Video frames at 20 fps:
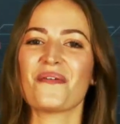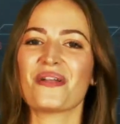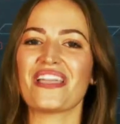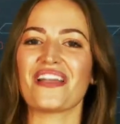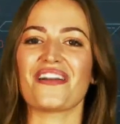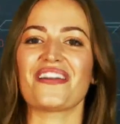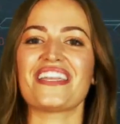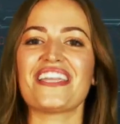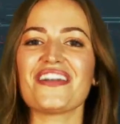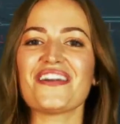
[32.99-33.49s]

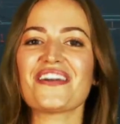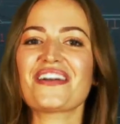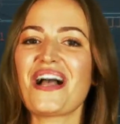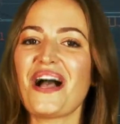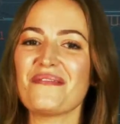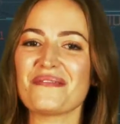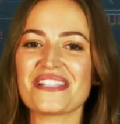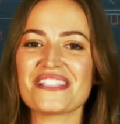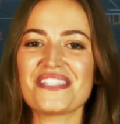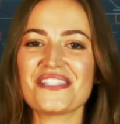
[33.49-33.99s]
We are here
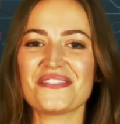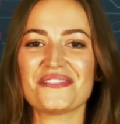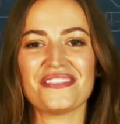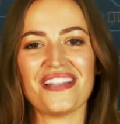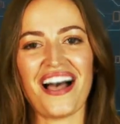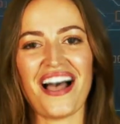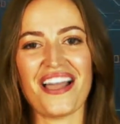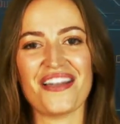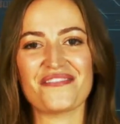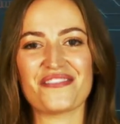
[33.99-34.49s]
coming to you
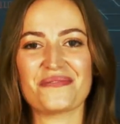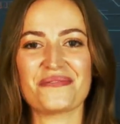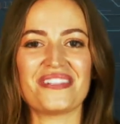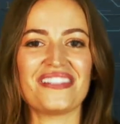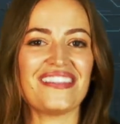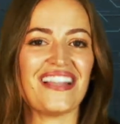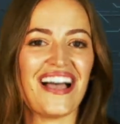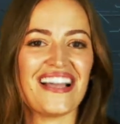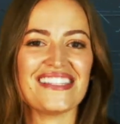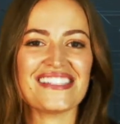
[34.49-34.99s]
live from
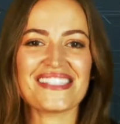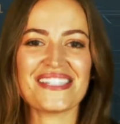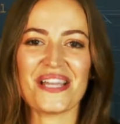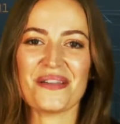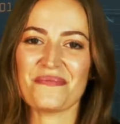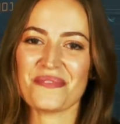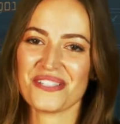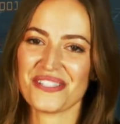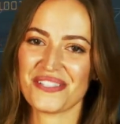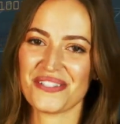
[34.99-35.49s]
the Line
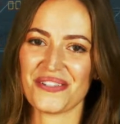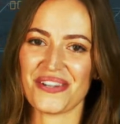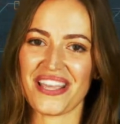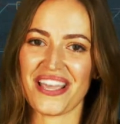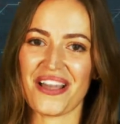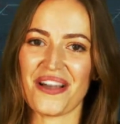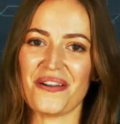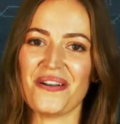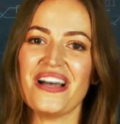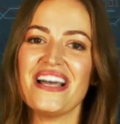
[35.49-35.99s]
Sniper
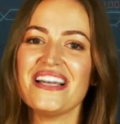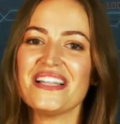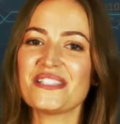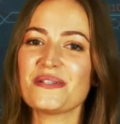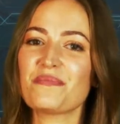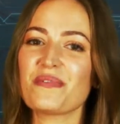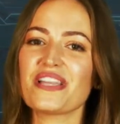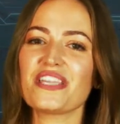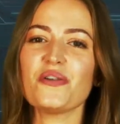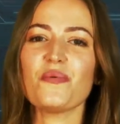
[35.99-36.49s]
studio
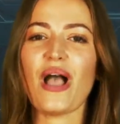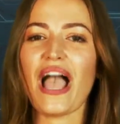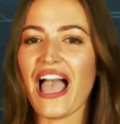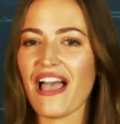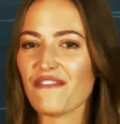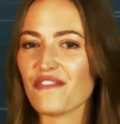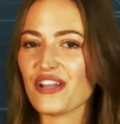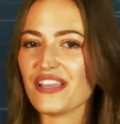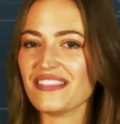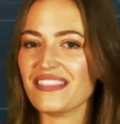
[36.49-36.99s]
to bring you
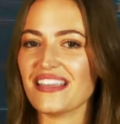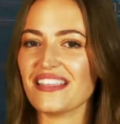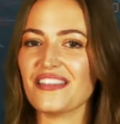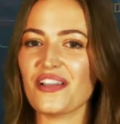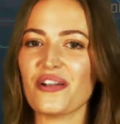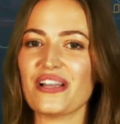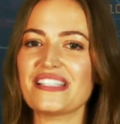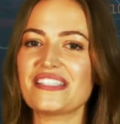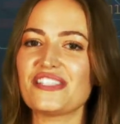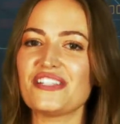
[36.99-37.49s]
everything
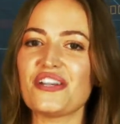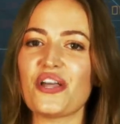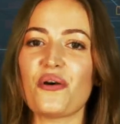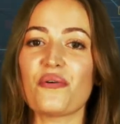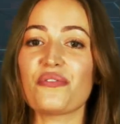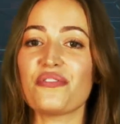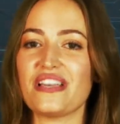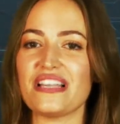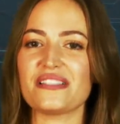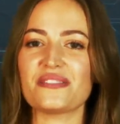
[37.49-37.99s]
there is to
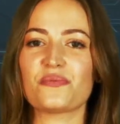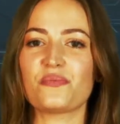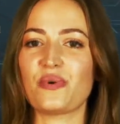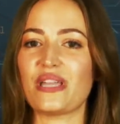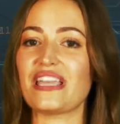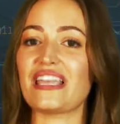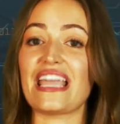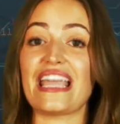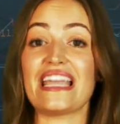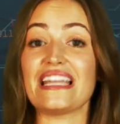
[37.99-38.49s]
know this
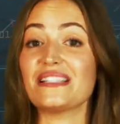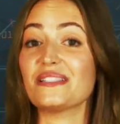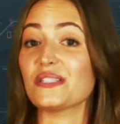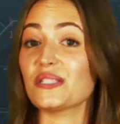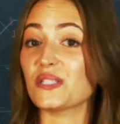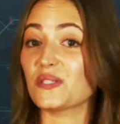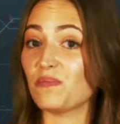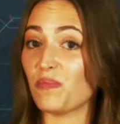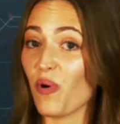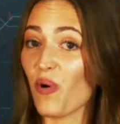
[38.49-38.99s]
week in
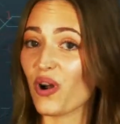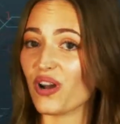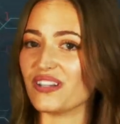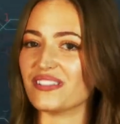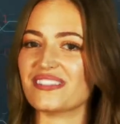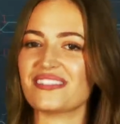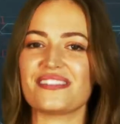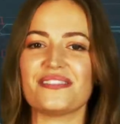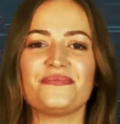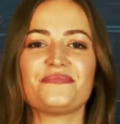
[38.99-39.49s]

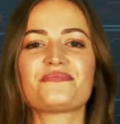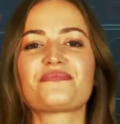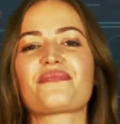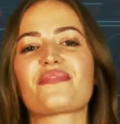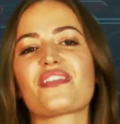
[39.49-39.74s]
sports.